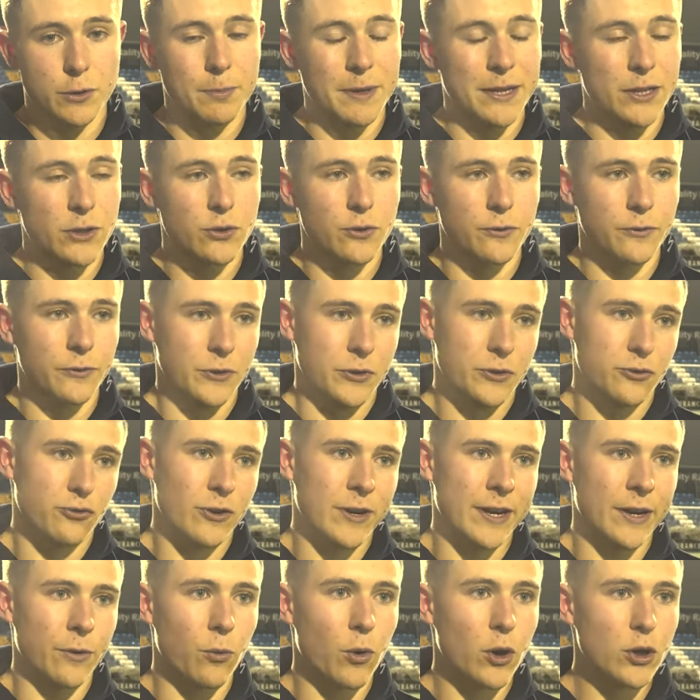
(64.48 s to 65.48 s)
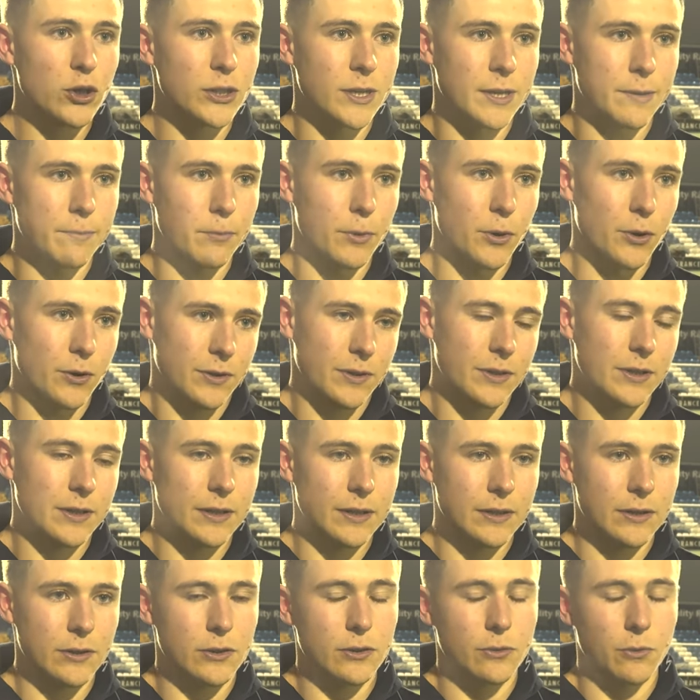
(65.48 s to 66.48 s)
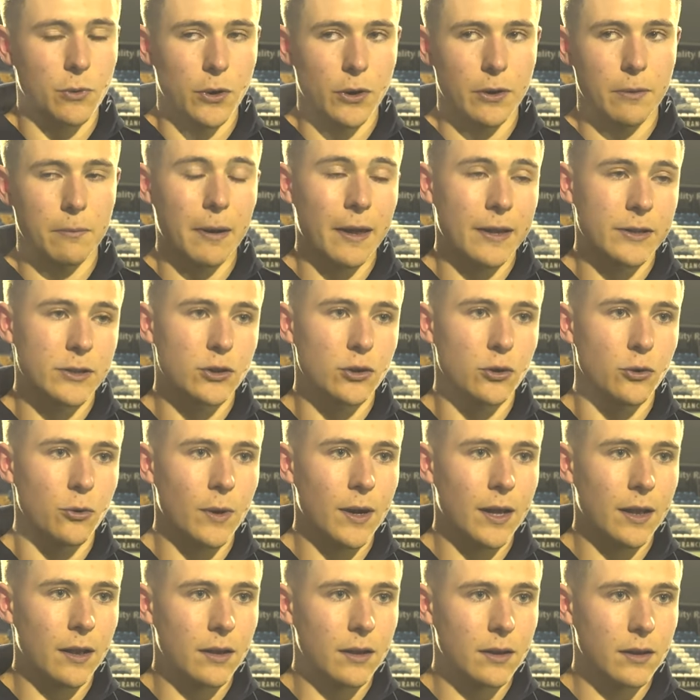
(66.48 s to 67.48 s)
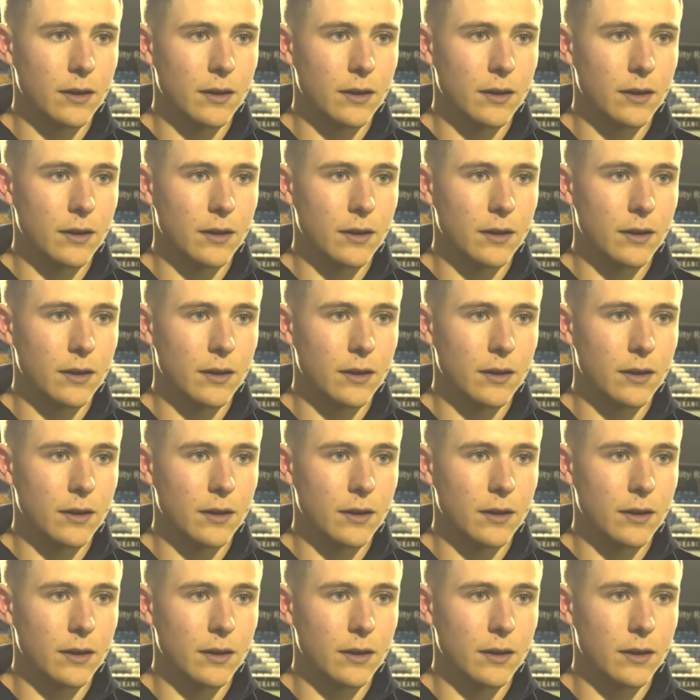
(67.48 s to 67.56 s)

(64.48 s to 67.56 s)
being so frustrating watching but you just want lads to do well.